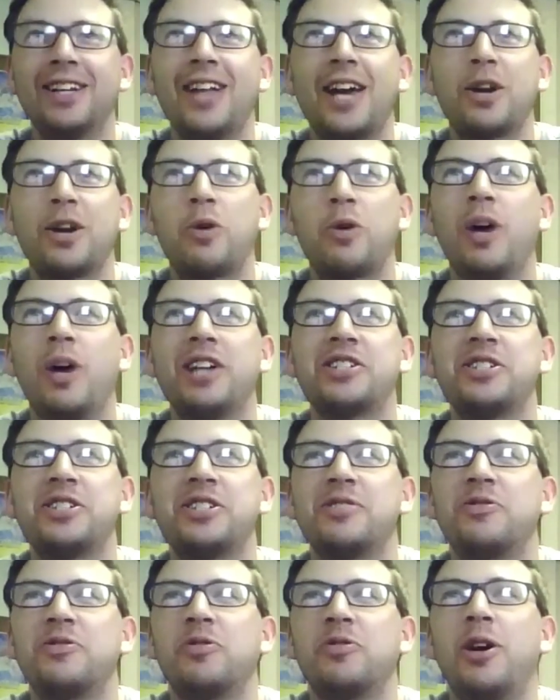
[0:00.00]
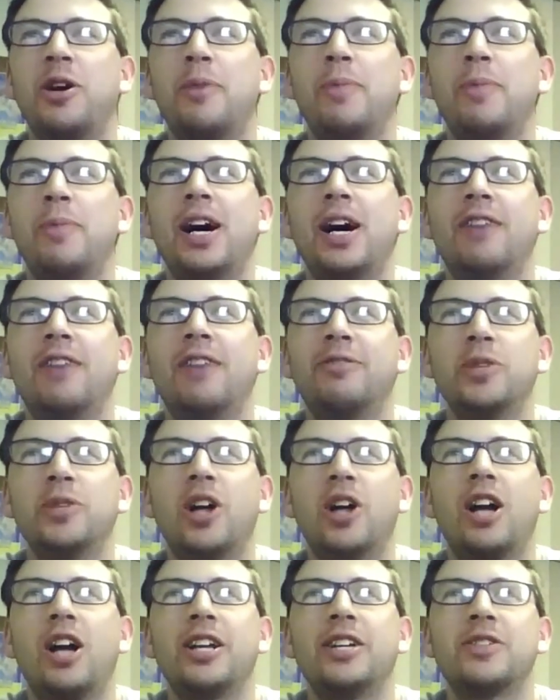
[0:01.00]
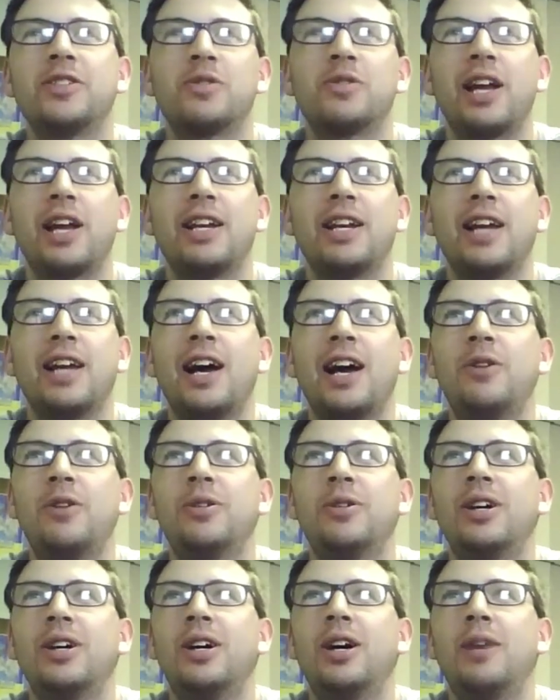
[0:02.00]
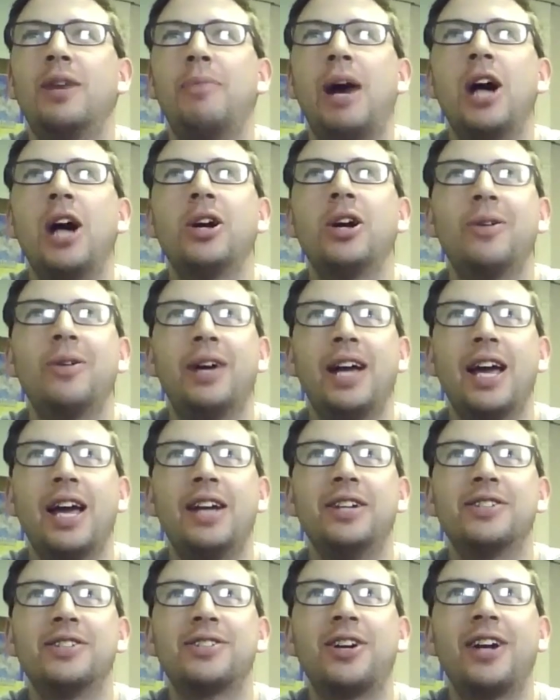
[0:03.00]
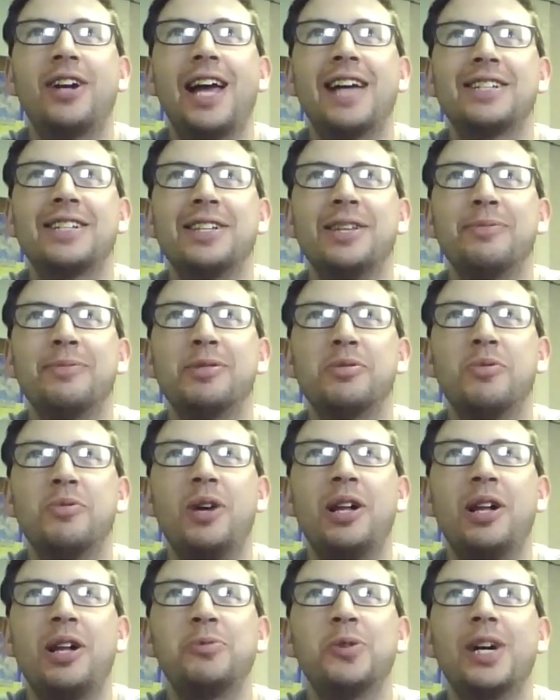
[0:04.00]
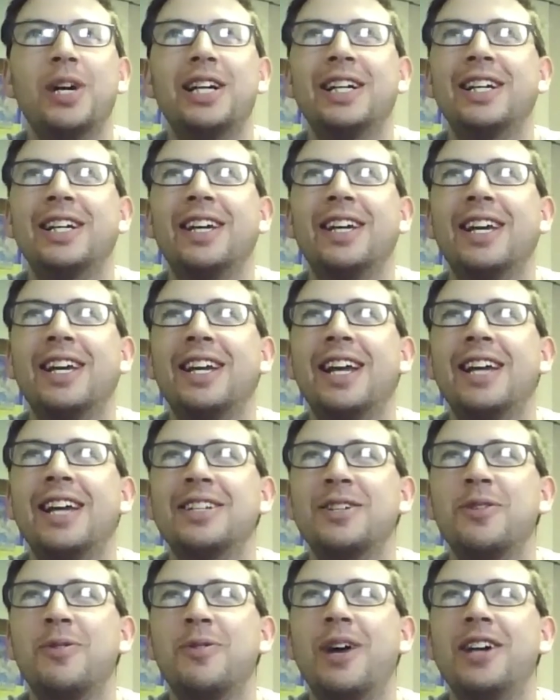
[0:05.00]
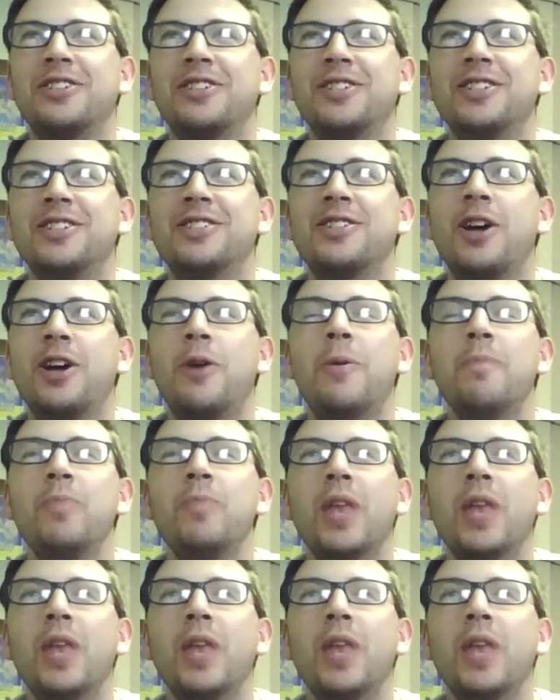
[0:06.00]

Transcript: of questions from uh, from the audience right now, um, I'll go ahead and start asking them as well. I'm great at asking questions. So, oh,